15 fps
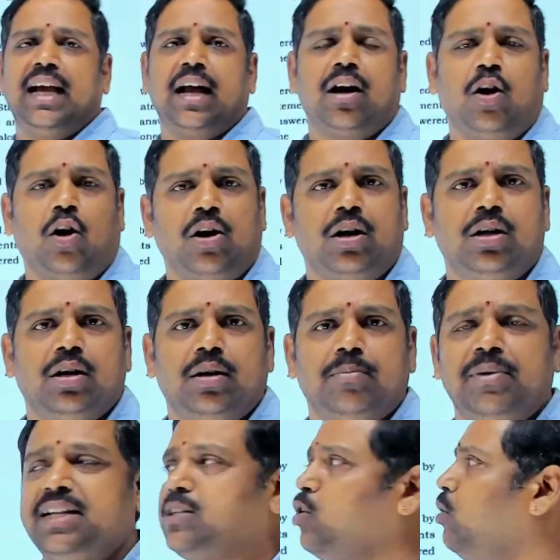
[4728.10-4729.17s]
not,
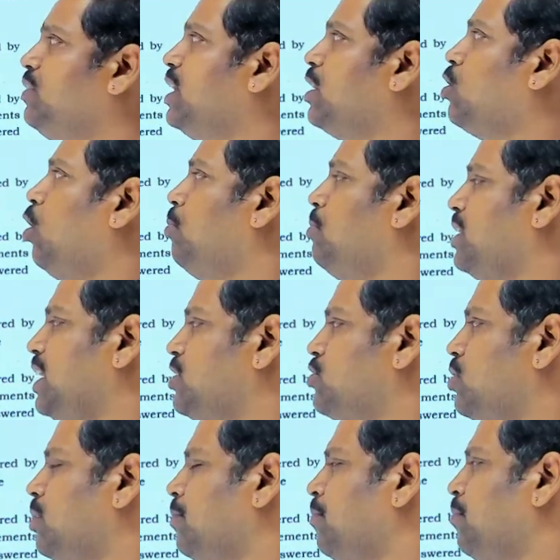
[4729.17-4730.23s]
means go with the combination.
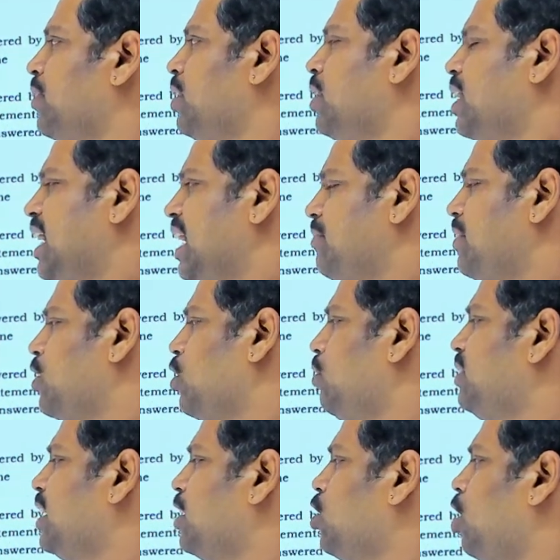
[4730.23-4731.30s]
If I go with
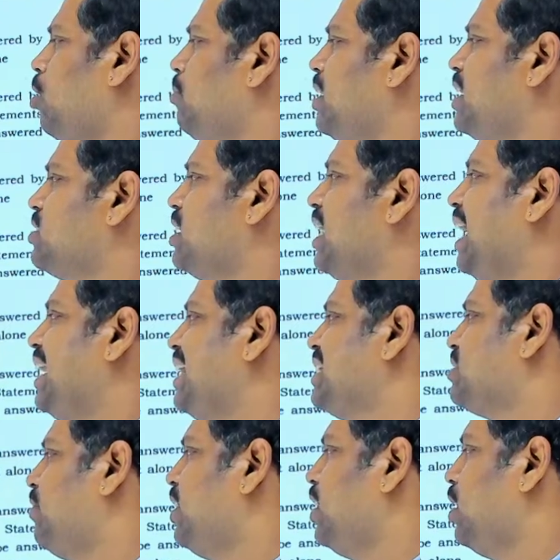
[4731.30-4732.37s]
the combination, n is
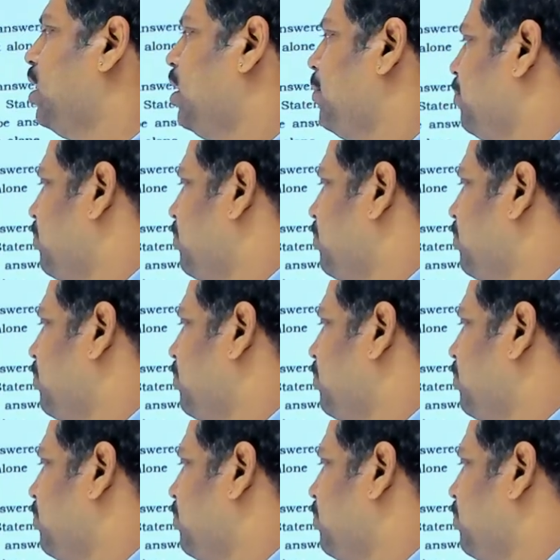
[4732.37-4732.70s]
1 now.